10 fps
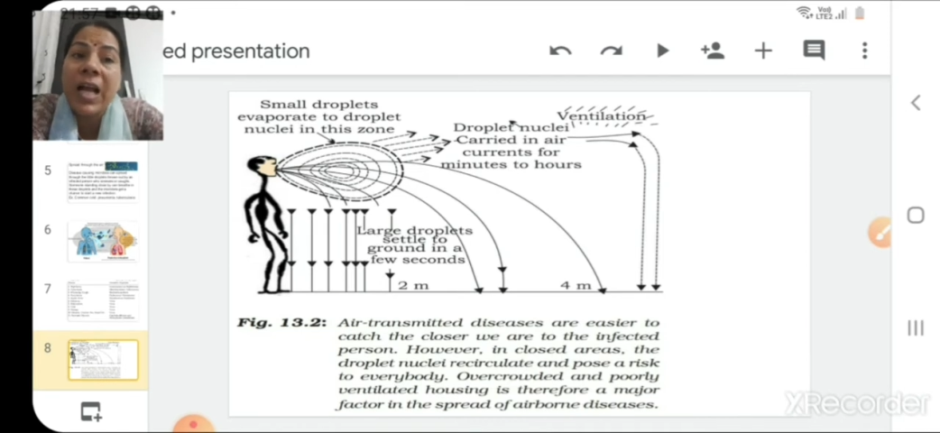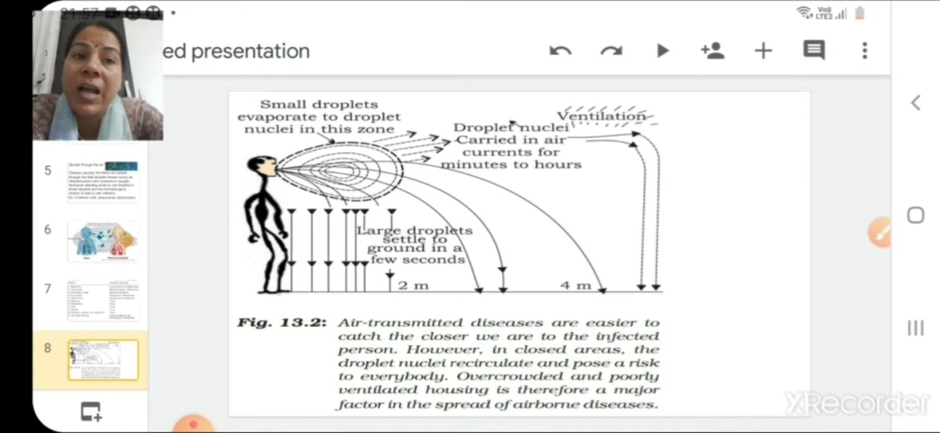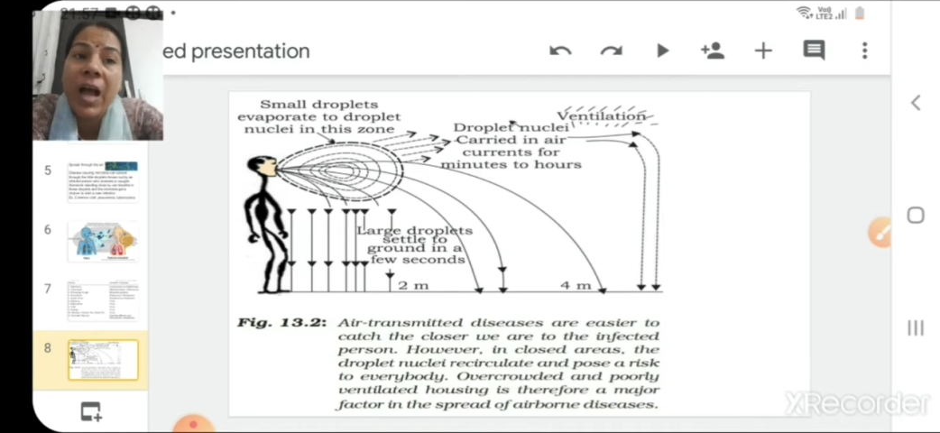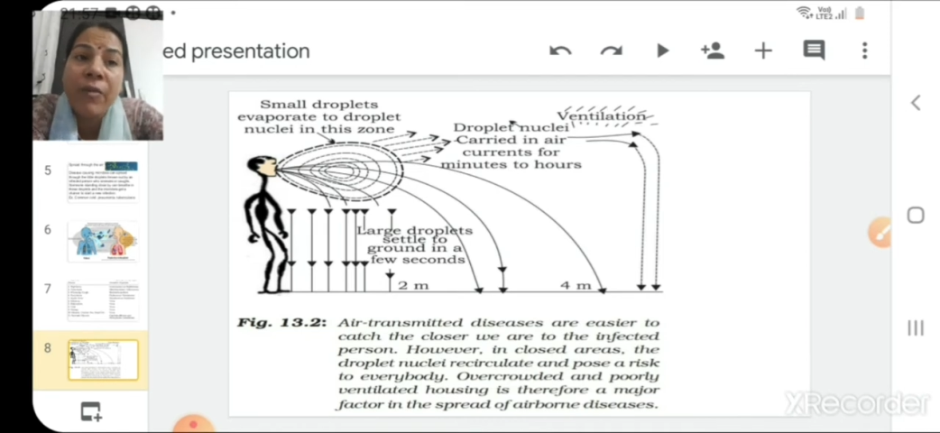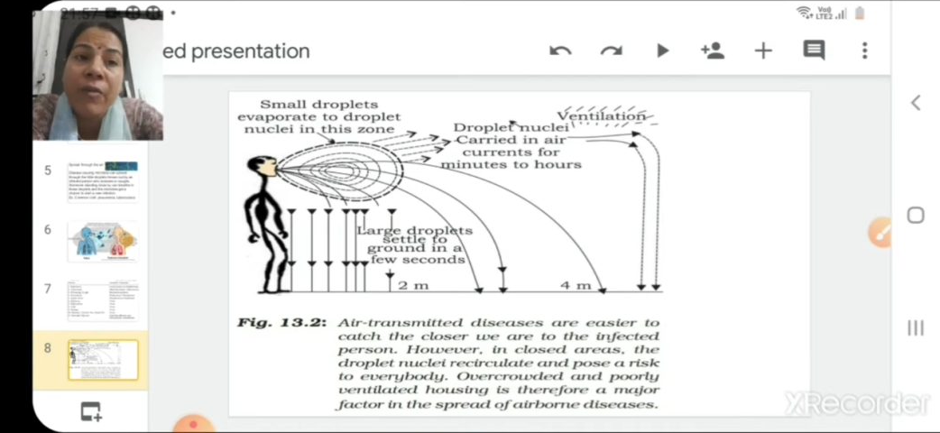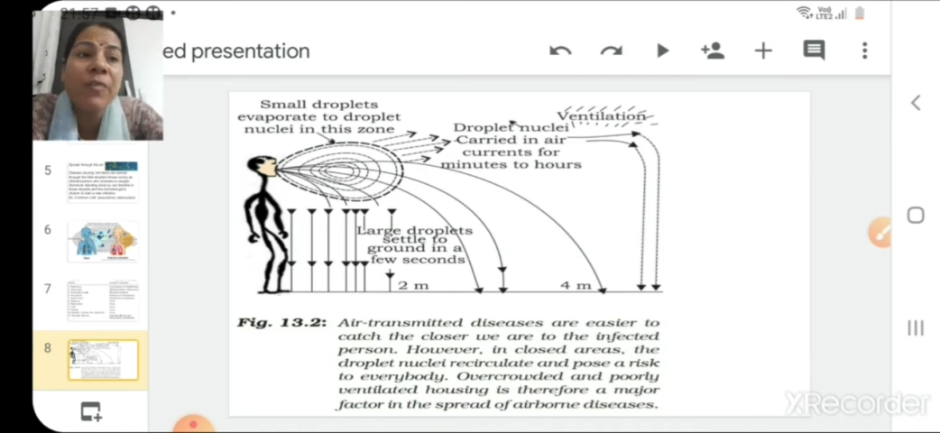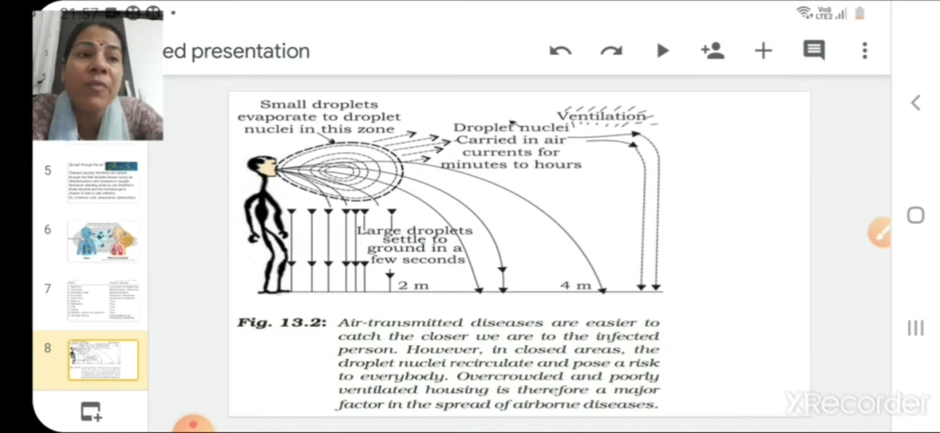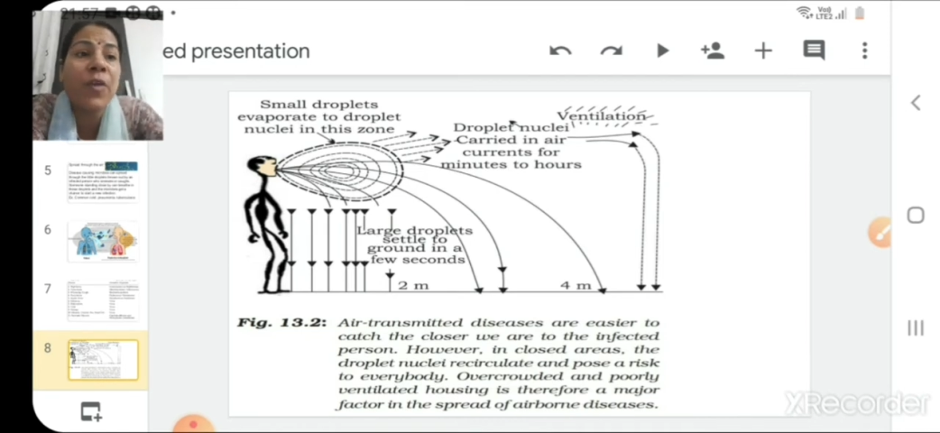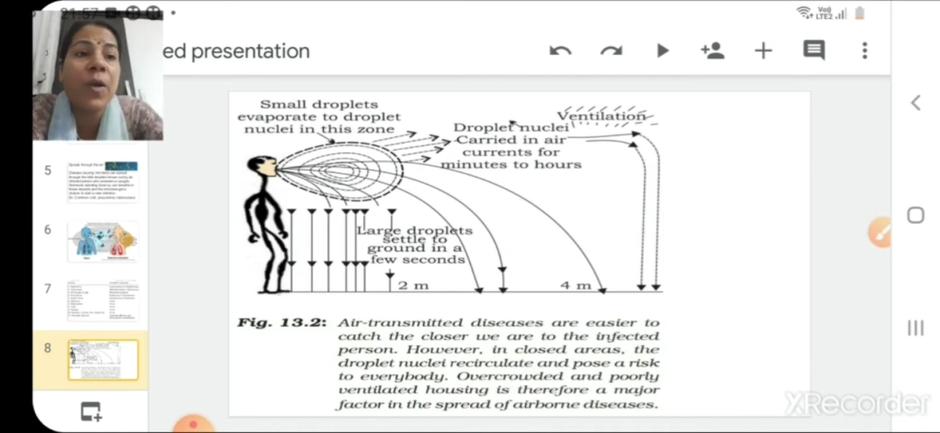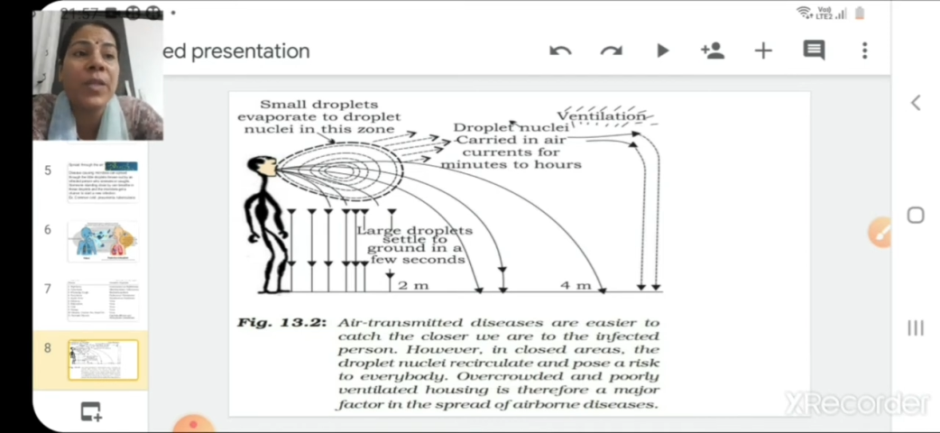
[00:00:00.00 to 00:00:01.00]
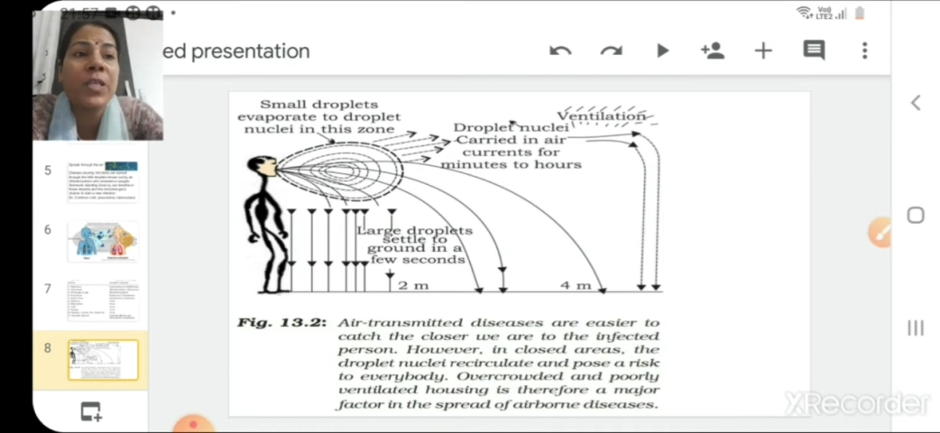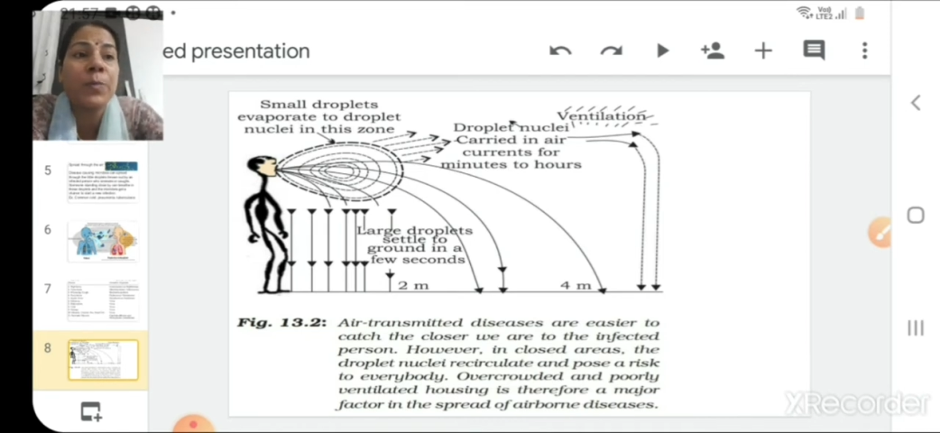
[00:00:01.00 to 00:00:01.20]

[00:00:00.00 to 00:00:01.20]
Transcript: away from this